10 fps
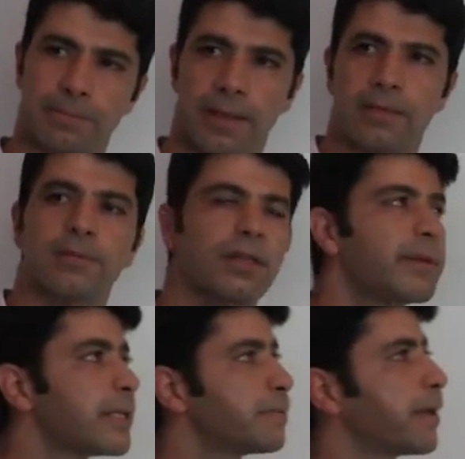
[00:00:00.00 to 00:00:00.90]
Let
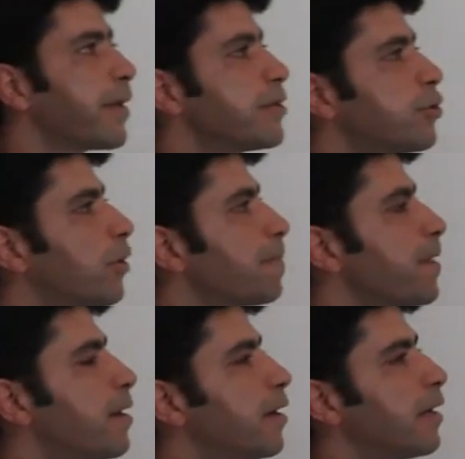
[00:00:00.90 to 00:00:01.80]
me explain. Right. So
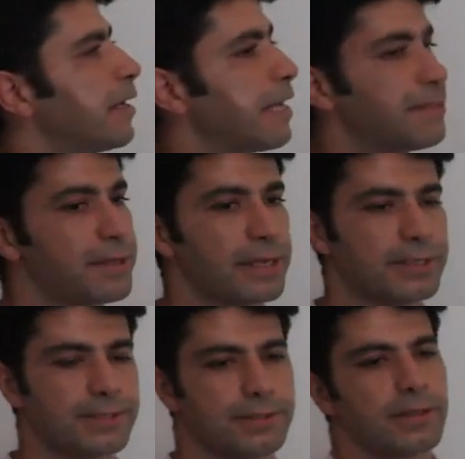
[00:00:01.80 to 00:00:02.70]
in
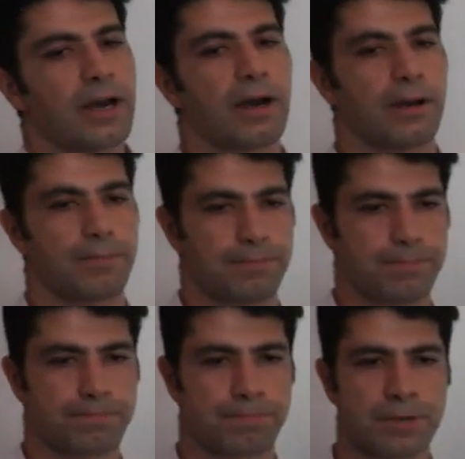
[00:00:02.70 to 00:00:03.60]
these
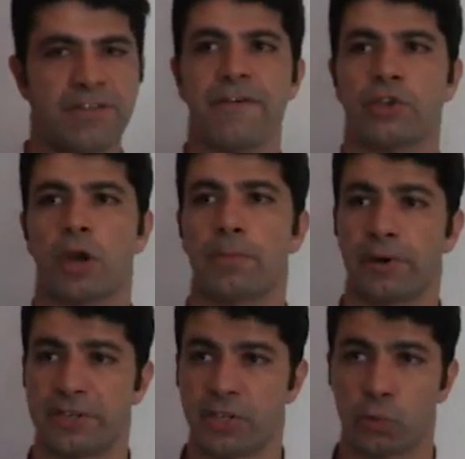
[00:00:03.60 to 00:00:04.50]
prefetch
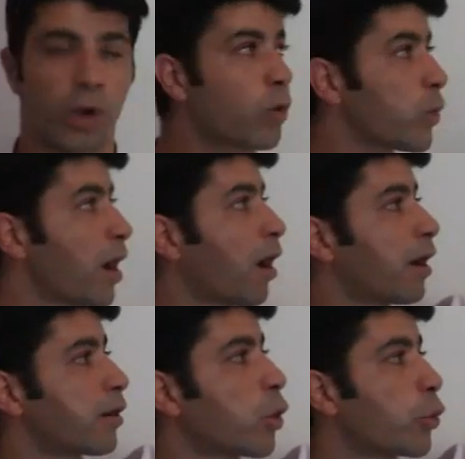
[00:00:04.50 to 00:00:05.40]
operations, where we
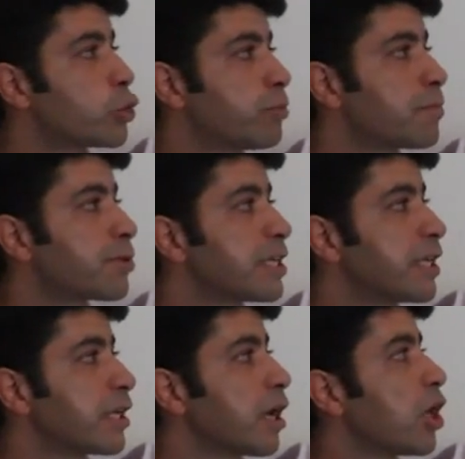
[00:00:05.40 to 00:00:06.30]
are going to be
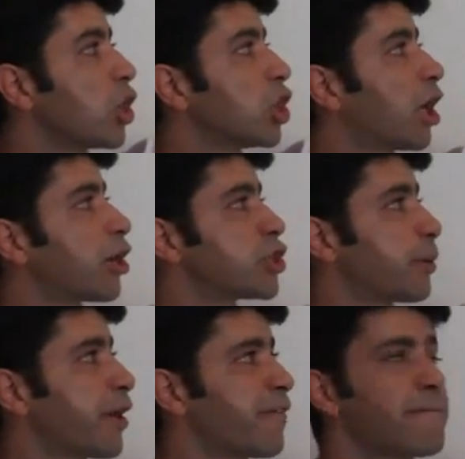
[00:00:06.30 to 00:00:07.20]
bringing large
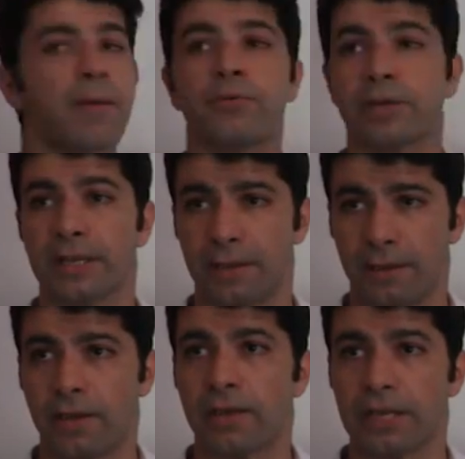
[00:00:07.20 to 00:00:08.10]
amount of memory
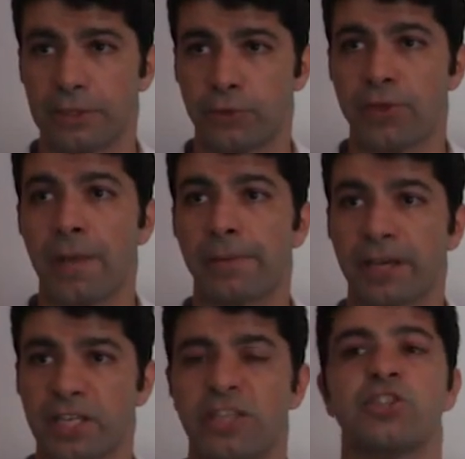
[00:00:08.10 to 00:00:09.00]
into the
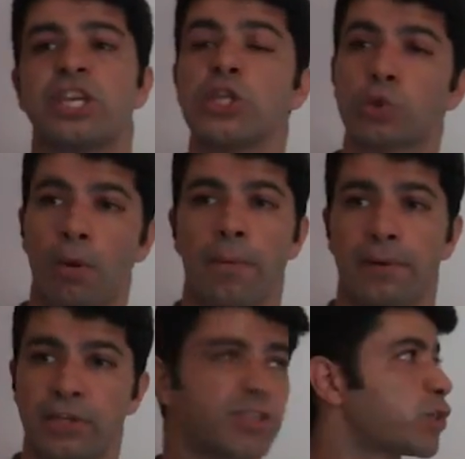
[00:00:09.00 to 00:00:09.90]
application, this in-swap
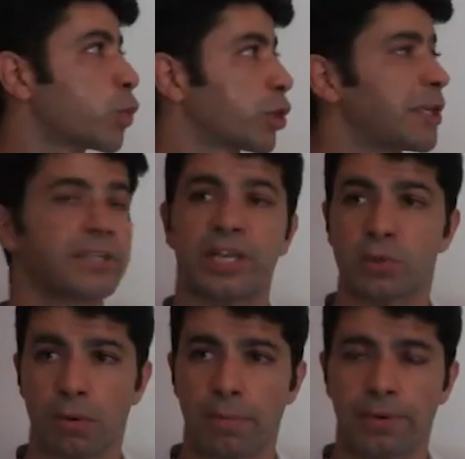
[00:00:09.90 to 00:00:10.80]
operations, this working set
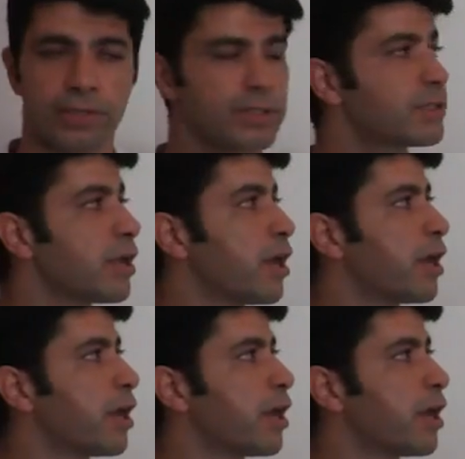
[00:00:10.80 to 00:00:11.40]
in-swap operations.